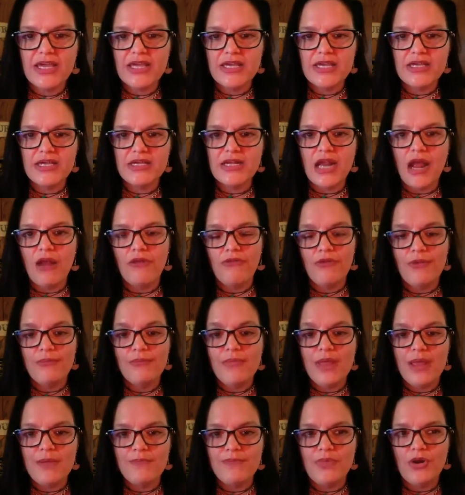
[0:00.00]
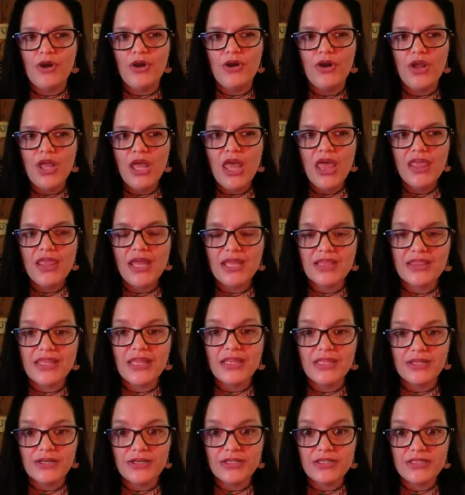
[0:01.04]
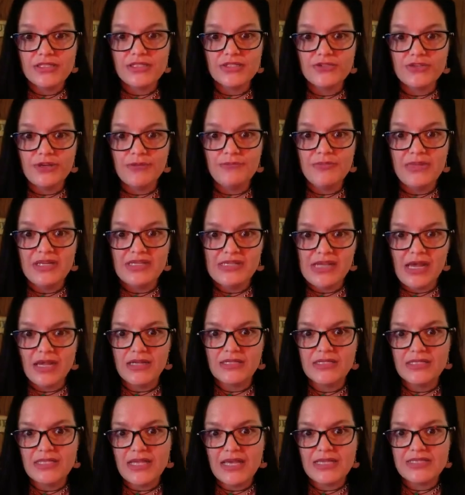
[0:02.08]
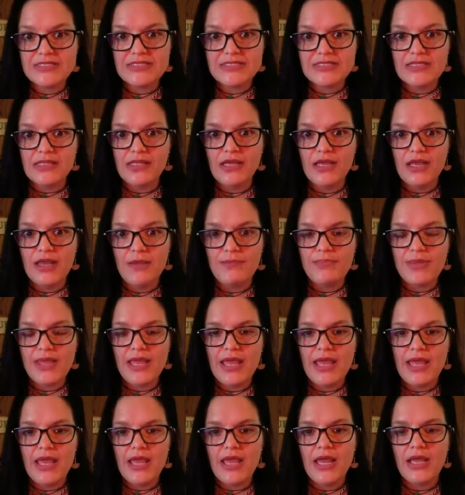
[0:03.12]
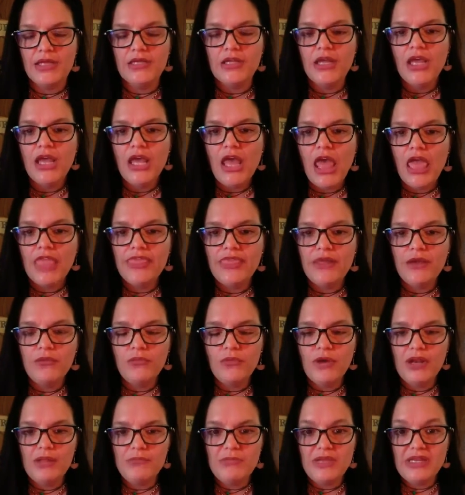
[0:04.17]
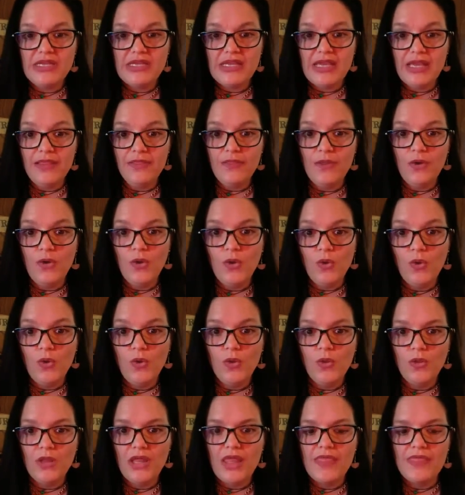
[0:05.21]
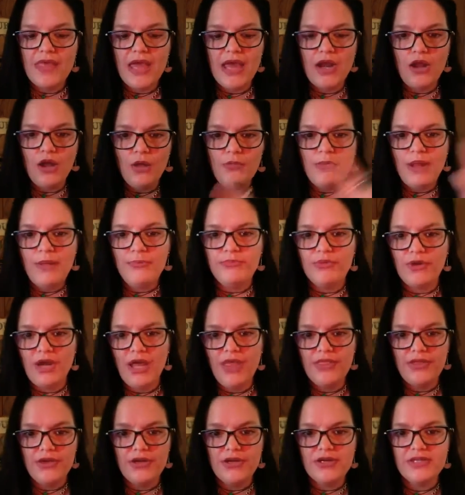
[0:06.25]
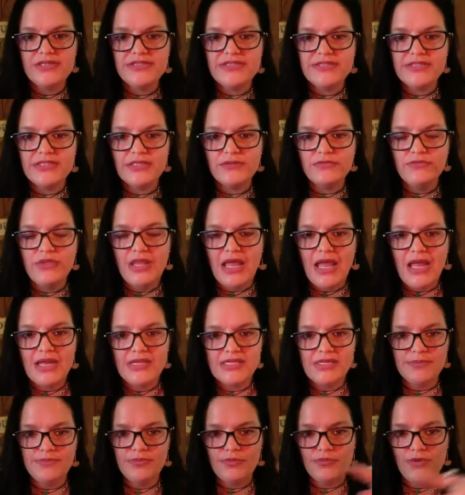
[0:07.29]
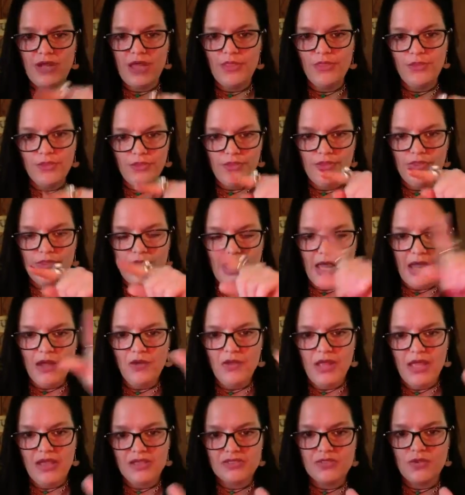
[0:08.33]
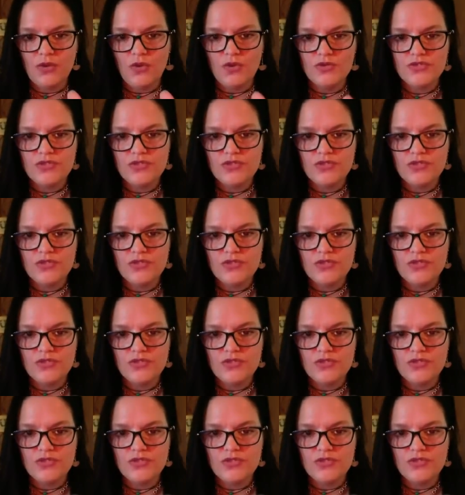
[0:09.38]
And I remember like they literally stripped me down to that slip, and they wanted me to get in the hole, and they had all my brothers lined up around the outhouse hole.